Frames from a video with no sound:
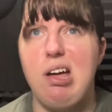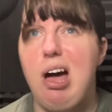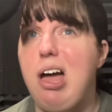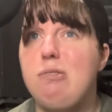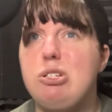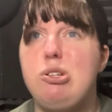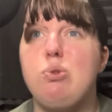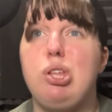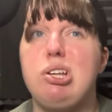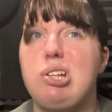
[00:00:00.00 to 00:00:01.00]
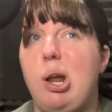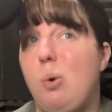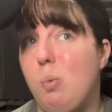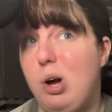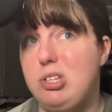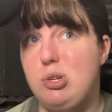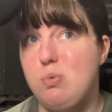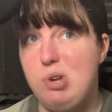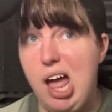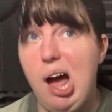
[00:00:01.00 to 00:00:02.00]
I have to do things I don't want
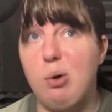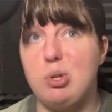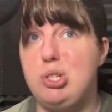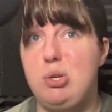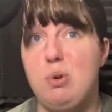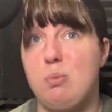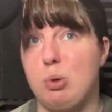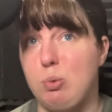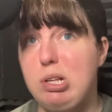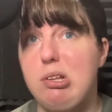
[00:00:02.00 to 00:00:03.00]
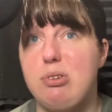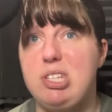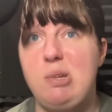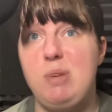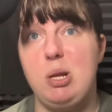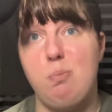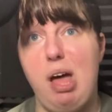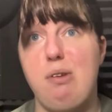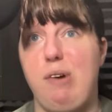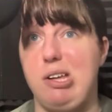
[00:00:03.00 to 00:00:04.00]
to now because you and Marilla'll send me to
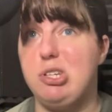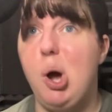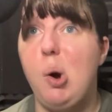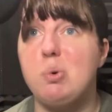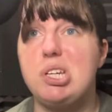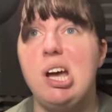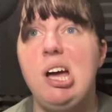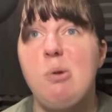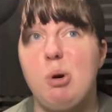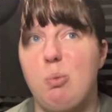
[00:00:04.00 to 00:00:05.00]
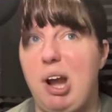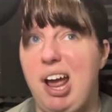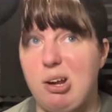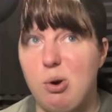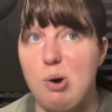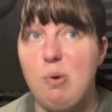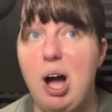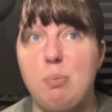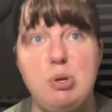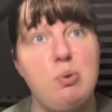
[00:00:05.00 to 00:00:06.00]
bed if I don't. But when I grow
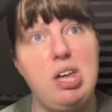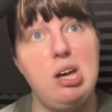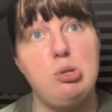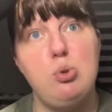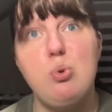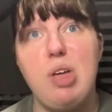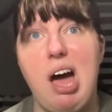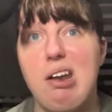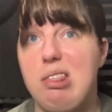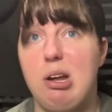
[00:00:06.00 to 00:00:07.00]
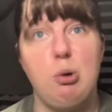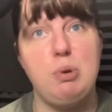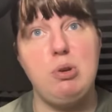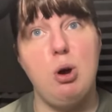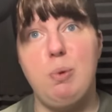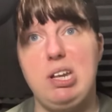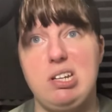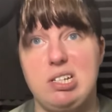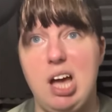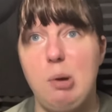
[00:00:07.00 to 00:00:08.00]
up, you can't do that and there'll be nobody
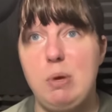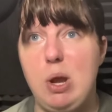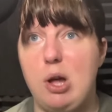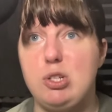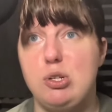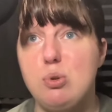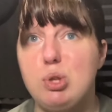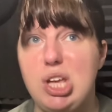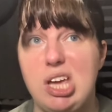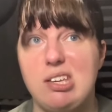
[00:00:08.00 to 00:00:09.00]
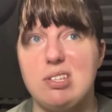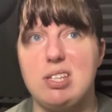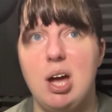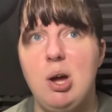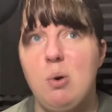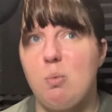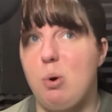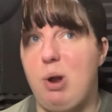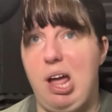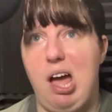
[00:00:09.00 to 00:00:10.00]
to tell me not to do things.
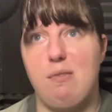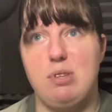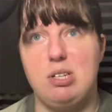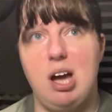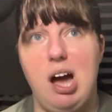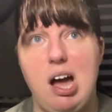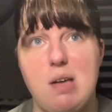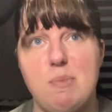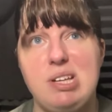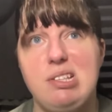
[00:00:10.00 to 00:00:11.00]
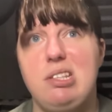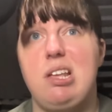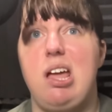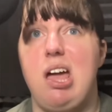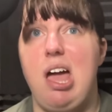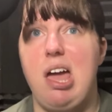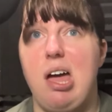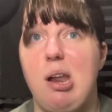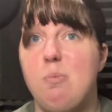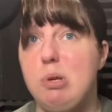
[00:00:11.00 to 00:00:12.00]
Won't I have the time? Say,
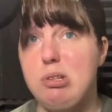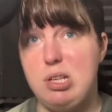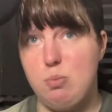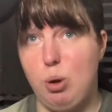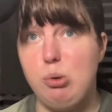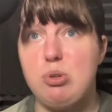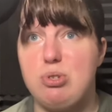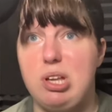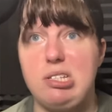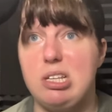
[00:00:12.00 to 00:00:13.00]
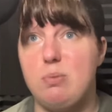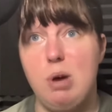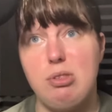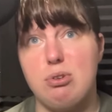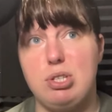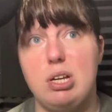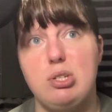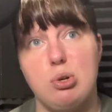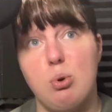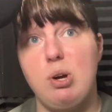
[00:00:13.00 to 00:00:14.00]
Anne, Milty Boulter says his mother says
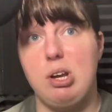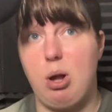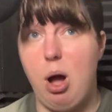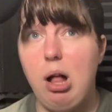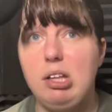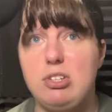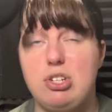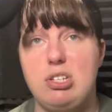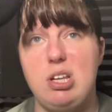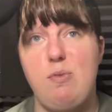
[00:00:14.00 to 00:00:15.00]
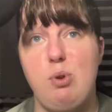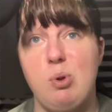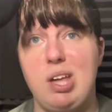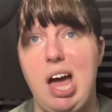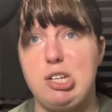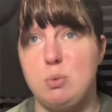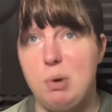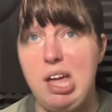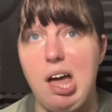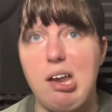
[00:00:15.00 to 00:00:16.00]
you're going to college to see if you can catch a
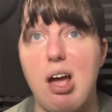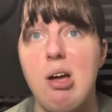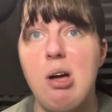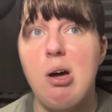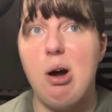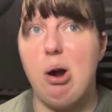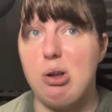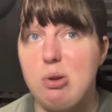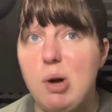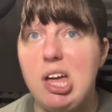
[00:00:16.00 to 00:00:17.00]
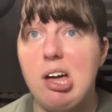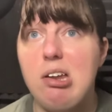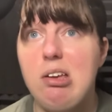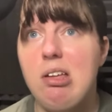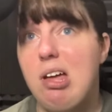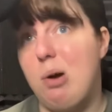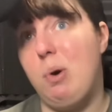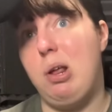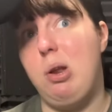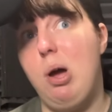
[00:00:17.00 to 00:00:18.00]
man. Are you, Anne? I
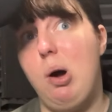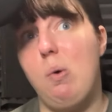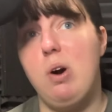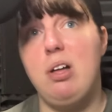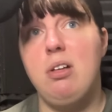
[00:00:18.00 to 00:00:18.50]
want to know.